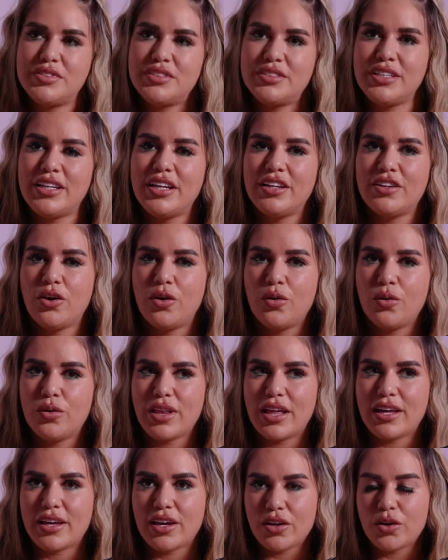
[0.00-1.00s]
didn't know
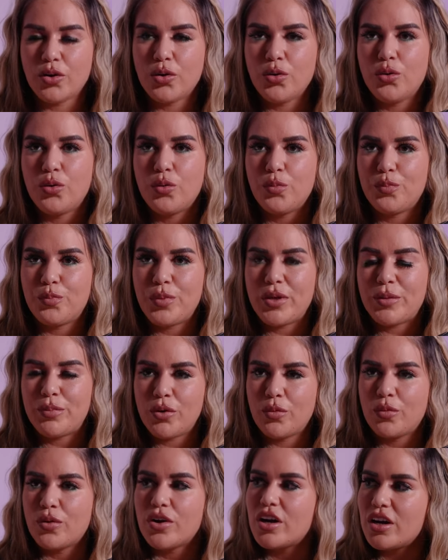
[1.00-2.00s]
like who the names
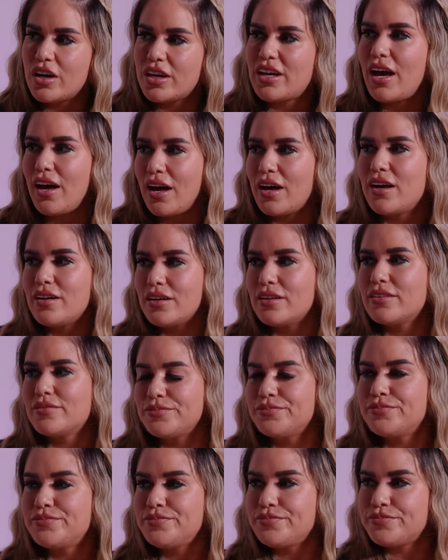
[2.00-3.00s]
people were. Like yeah. Okay,
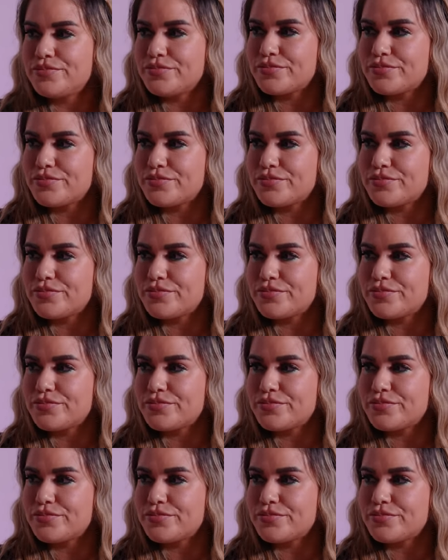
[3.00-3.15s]
so we're gonna mm-hmm. stay